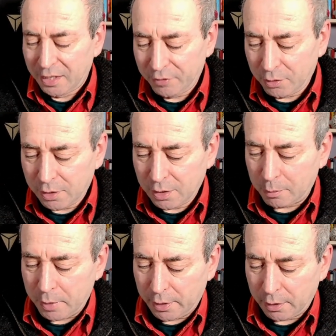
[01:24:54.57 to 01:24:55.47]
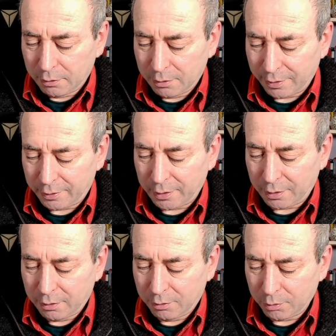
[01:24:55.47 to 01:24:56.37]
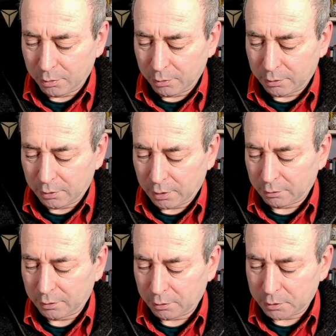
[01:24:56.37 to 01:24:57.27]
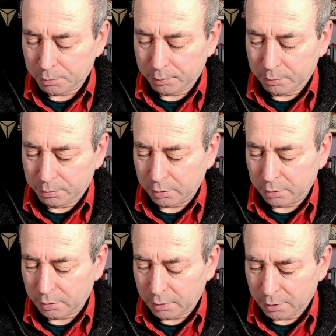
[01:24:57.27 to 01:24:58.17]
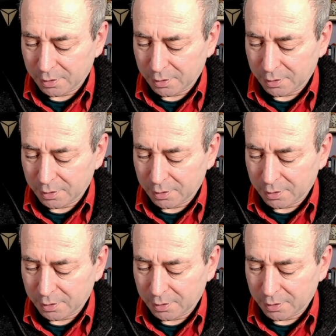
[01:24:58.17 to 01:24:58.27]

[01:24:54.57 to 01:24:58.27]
Give you another minute, I think. I'll just put a